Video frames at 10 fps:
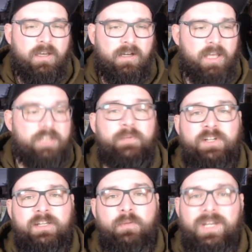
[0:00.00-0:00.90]
Like,
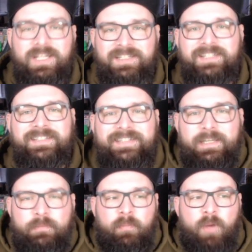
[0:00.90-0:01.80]
especially when it's in
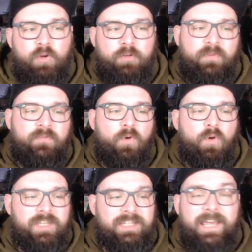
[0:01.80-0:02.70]
sleep mode,
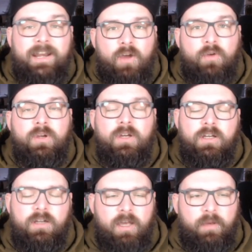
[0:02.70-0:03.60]
before the yellow,
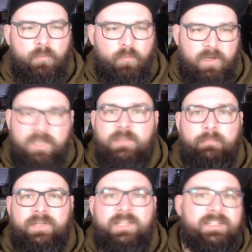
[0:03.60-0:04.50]
like in
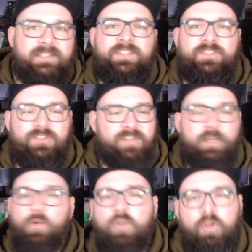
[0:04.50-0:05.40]
the distance, they
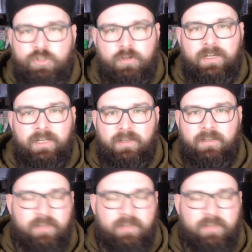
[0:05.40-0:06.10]
all look shiny.